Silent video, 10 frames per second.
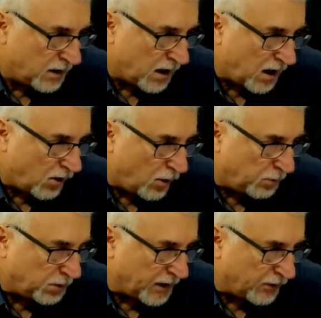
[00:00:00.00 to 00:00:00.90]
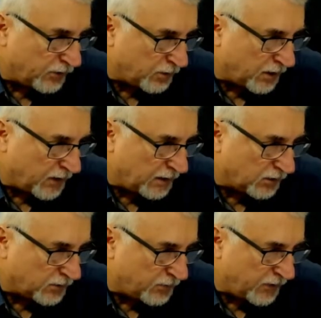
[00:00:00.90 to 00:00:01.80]
all players are in. They
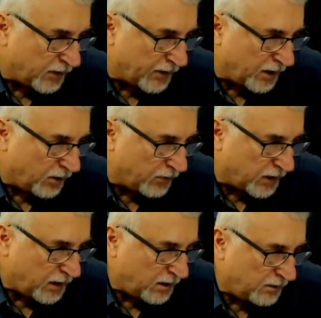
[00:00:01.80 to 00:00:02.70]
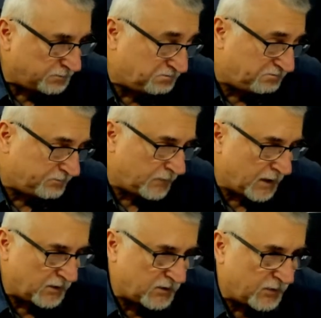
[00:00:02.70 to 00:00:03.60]
look very healthy.
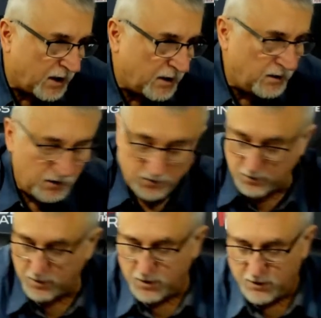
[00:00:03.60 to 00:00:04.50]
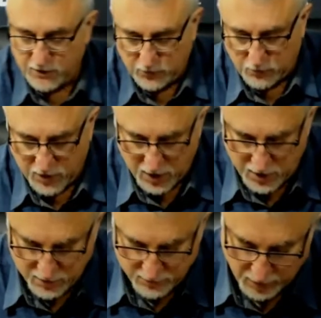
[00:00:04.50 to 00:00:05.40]
That's fine. That's
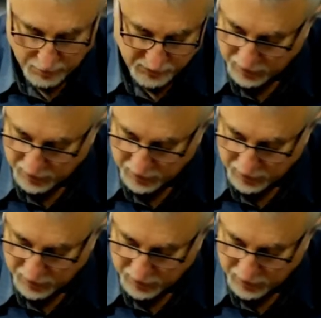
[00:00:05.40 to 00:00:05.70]
okay. I'm